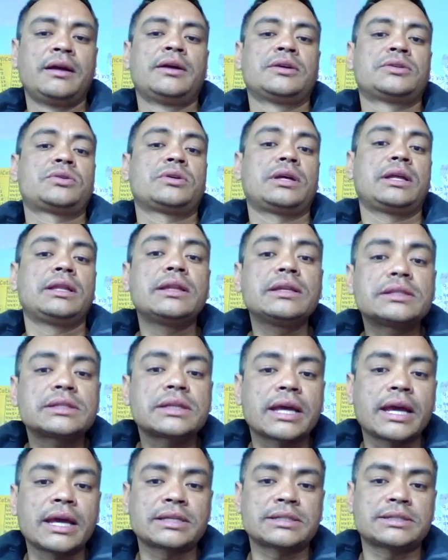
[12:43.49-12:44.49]
So in this
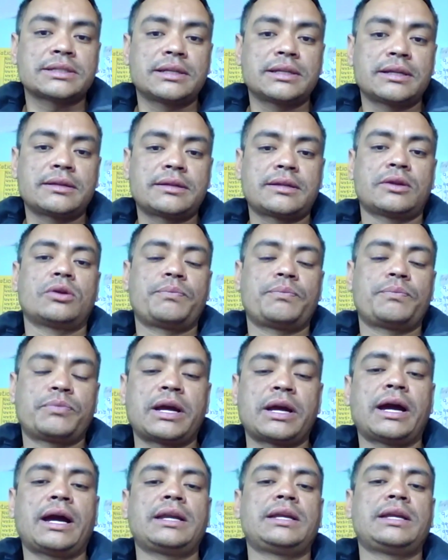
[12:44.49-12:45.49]
case, the
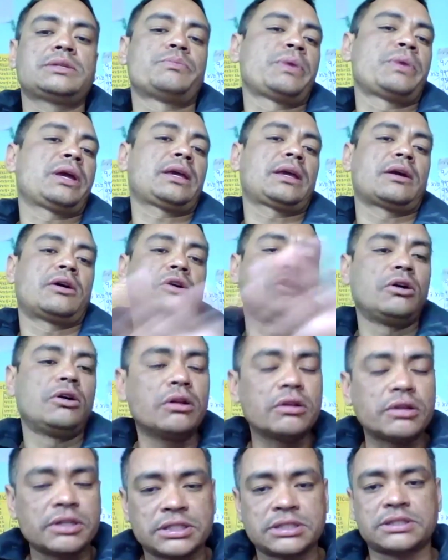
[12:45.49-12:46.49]
guide is making
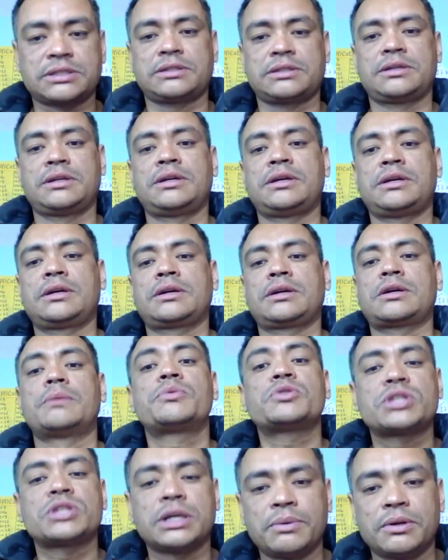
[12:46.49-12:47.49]
all this
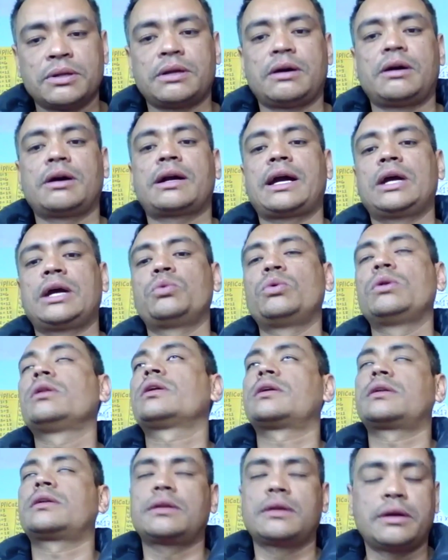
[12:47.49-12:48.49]
comfortable. Our guide
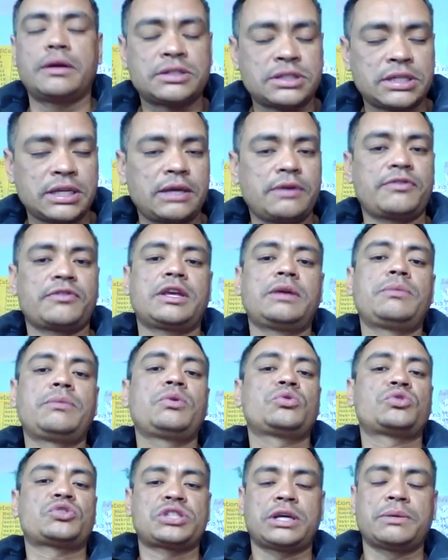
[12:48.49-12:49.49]
will give
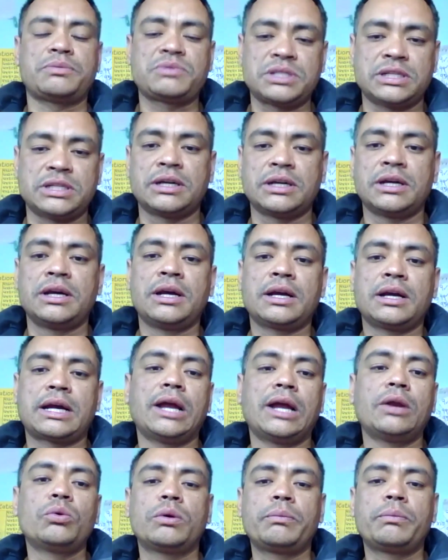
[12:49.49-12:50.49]
you safety.
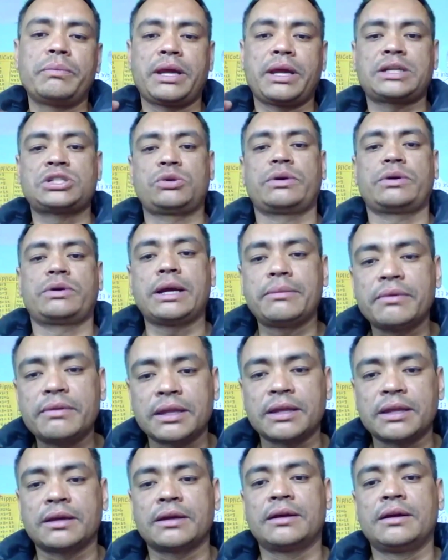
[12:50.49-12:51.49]
Guide will make sure
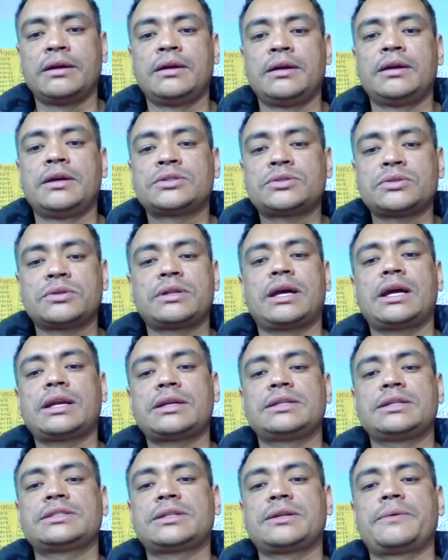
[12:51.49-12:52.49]
everything. So
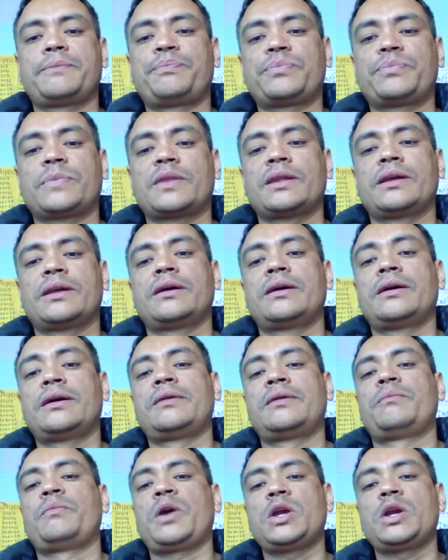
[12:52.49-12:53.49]
that is the
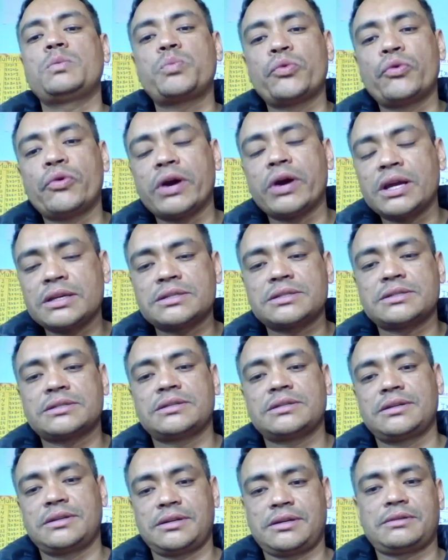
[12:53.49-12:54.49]
main point
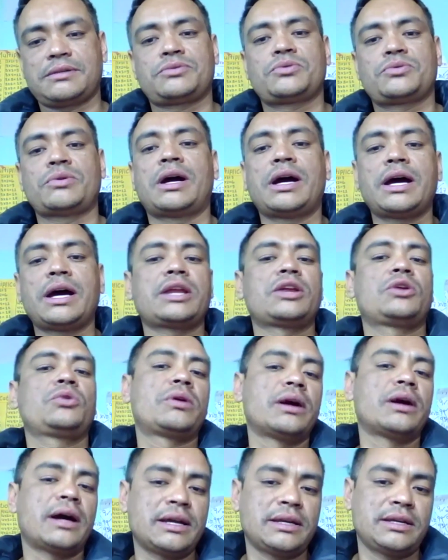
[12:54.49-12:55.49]
to hire you
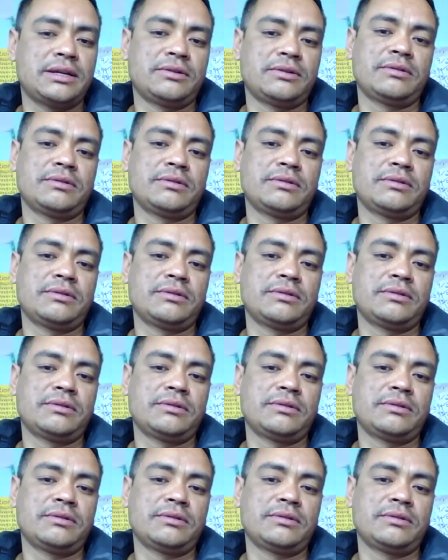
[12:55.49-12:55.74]
guide.